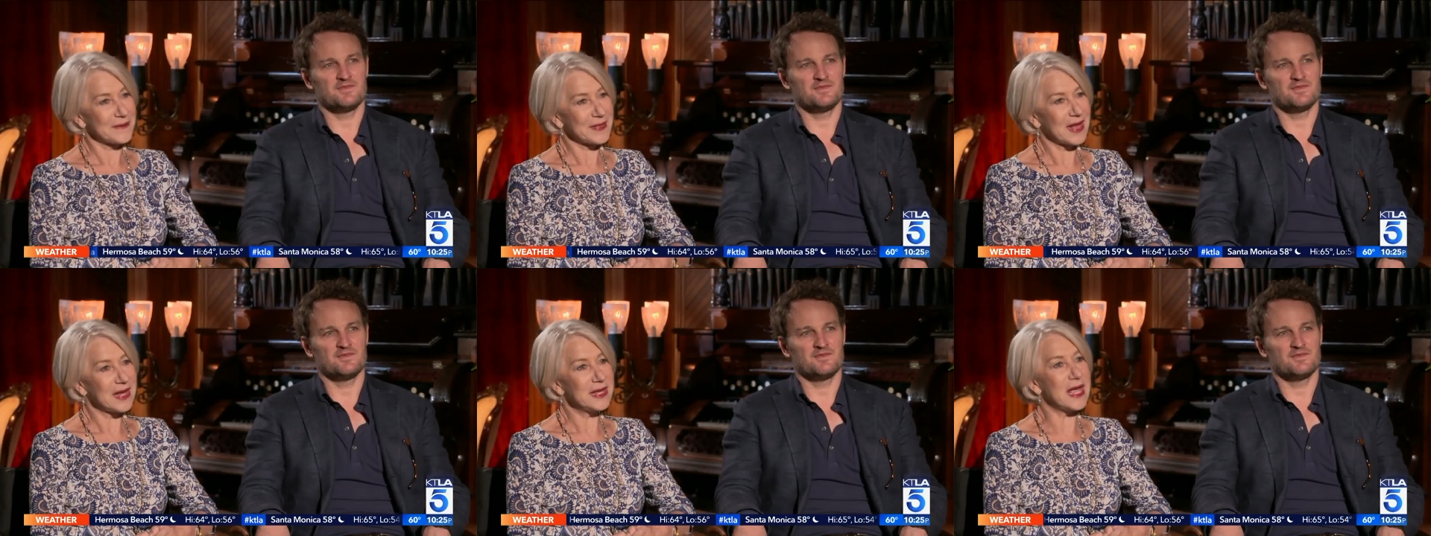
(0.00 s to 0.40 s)

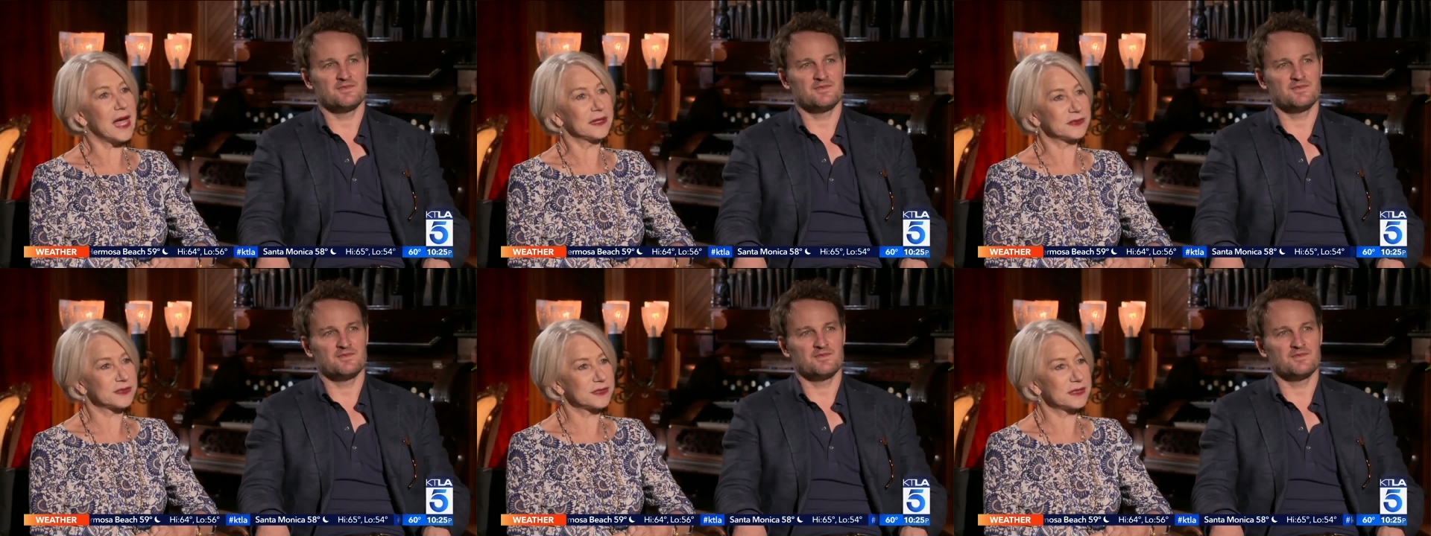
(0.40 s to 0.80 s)

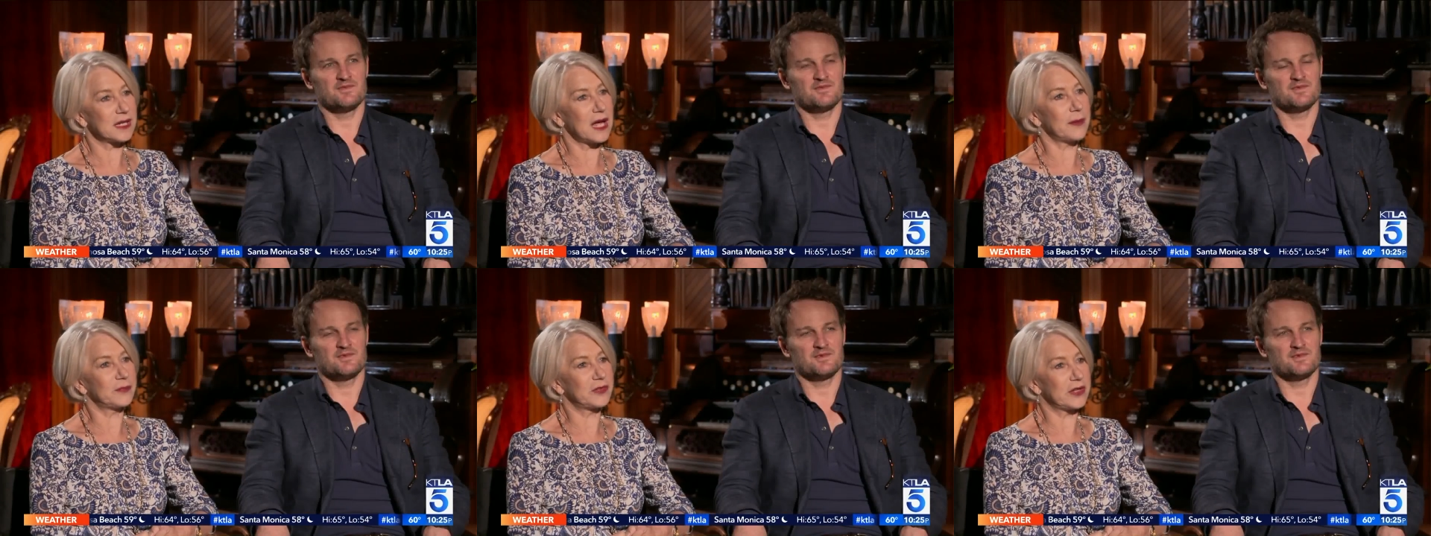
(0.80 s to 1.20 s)
Speaker 1: Yes,
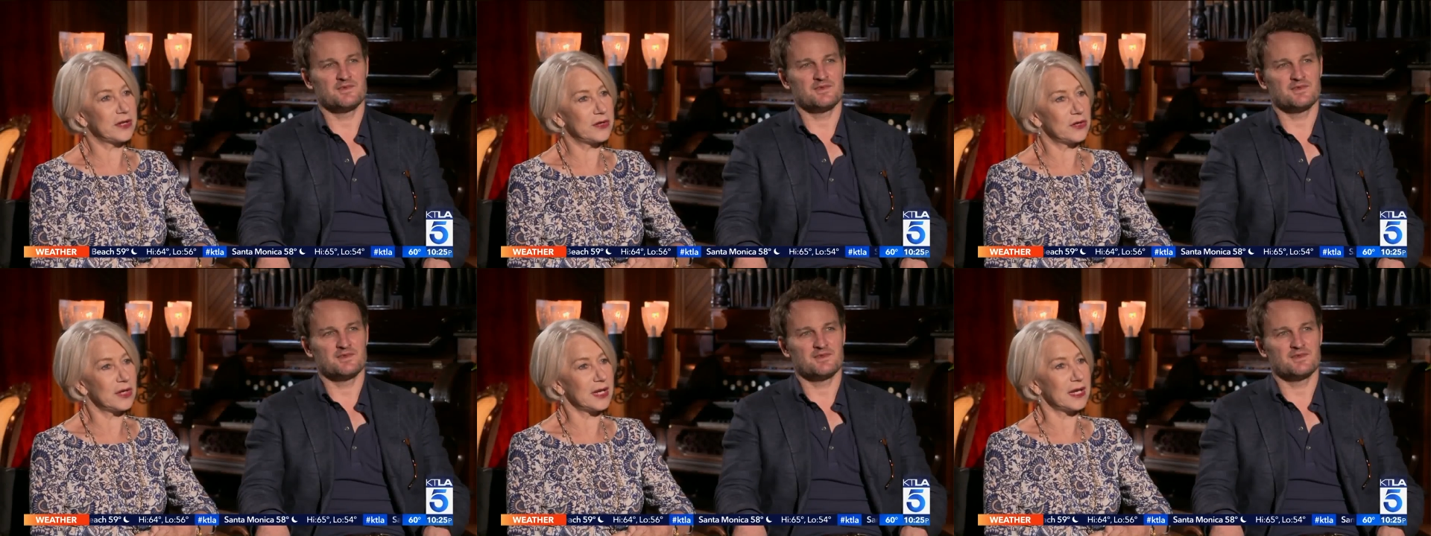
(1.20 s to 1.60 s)

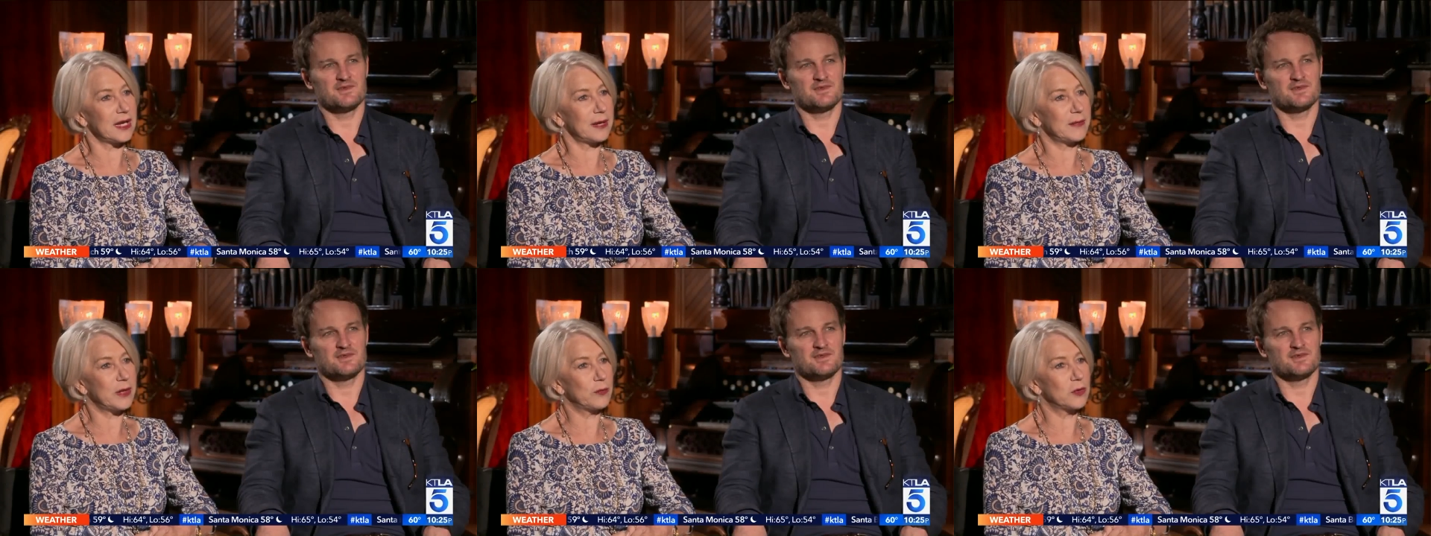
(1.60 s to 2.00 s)
absolutely.
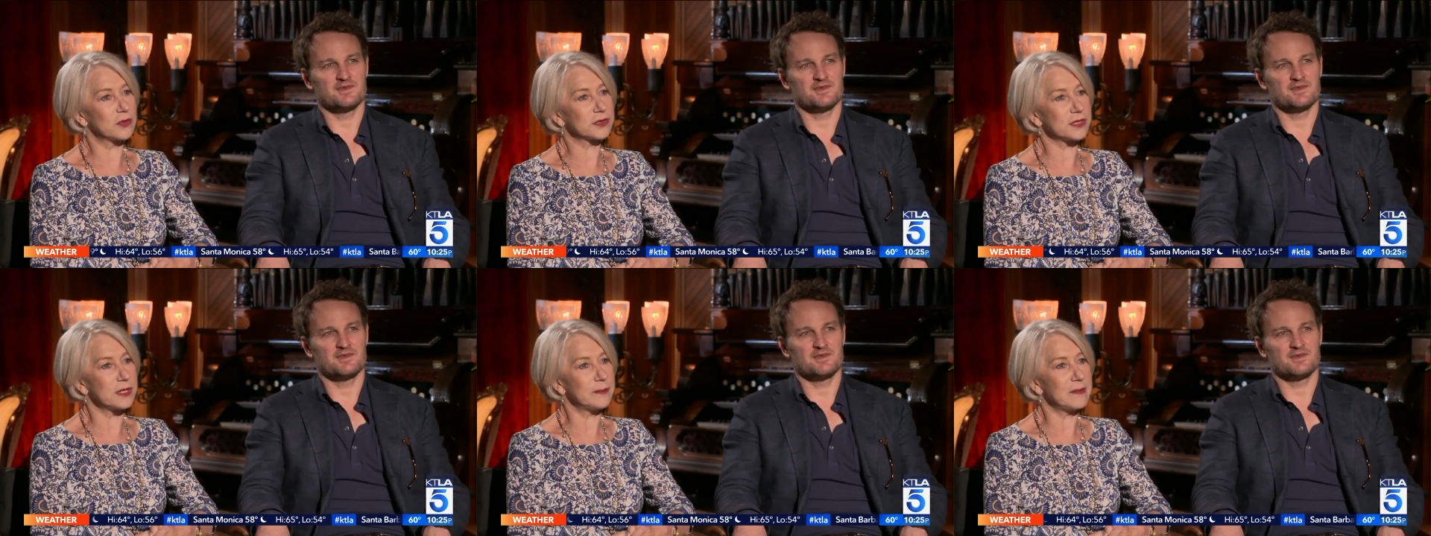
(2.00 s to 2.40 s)
I mean,
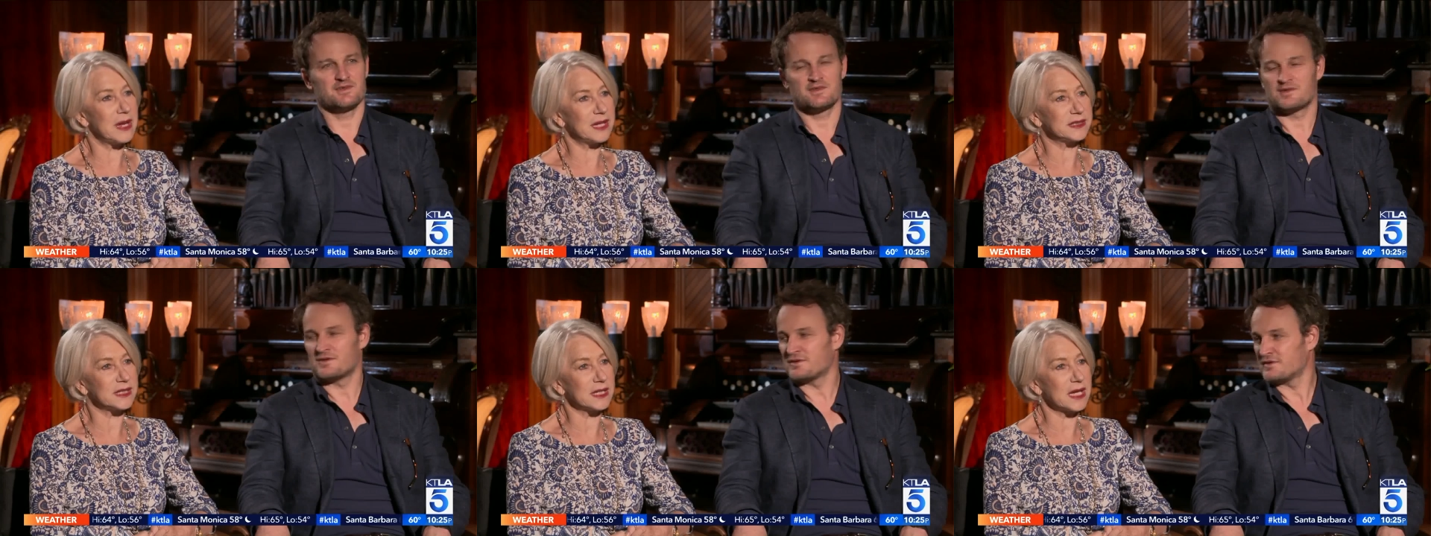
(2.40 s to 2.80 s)
what an
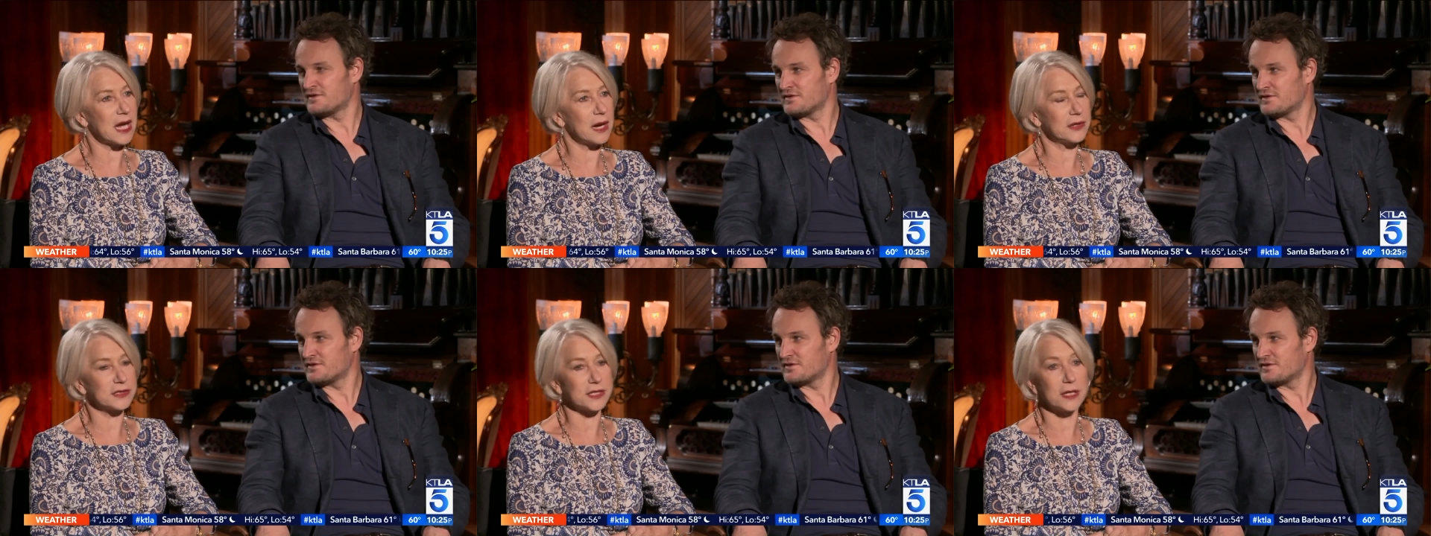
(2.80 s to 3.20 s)
amazing
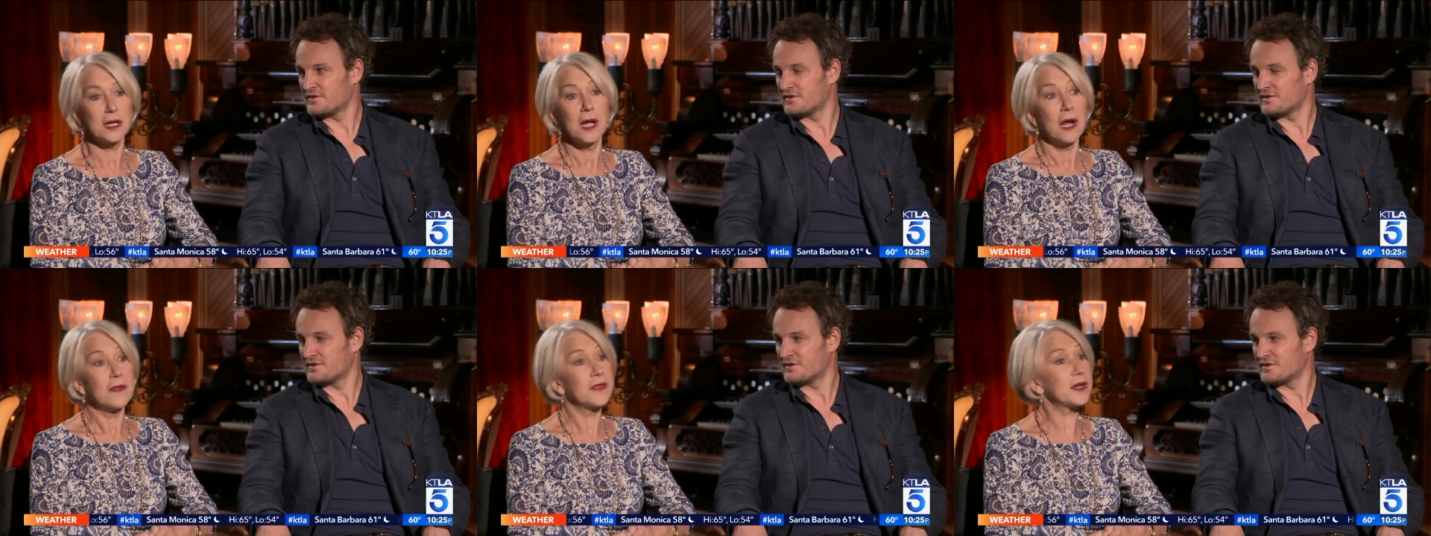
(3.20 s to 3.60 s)
character
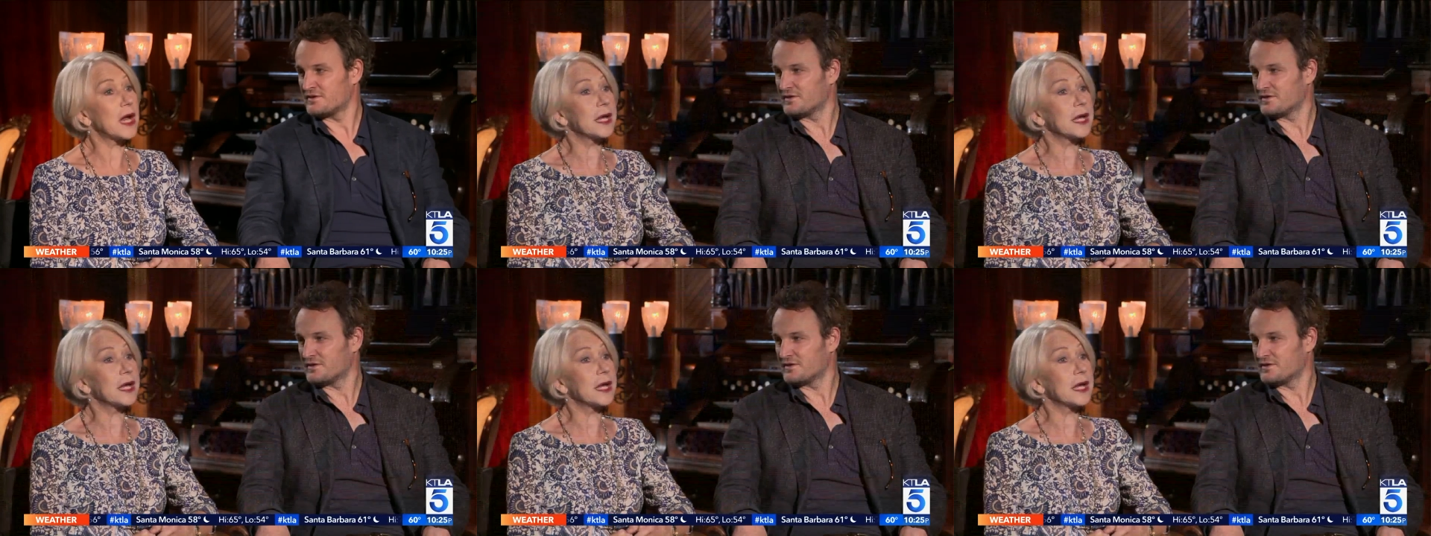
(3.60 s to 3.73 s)
that I